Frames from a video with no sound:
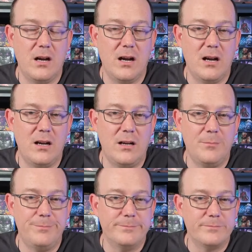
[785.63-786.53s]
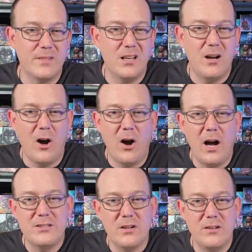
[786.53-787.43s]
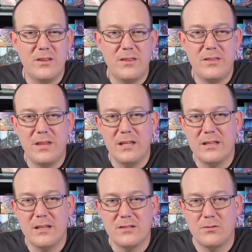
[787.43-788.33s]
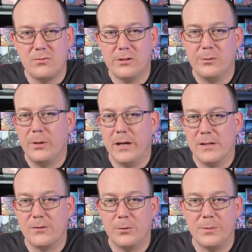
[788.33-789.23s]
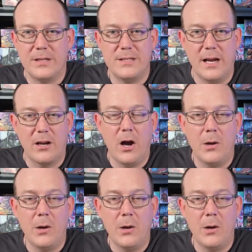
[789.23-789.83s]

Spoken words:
I don't think there's a real place for them in the deck.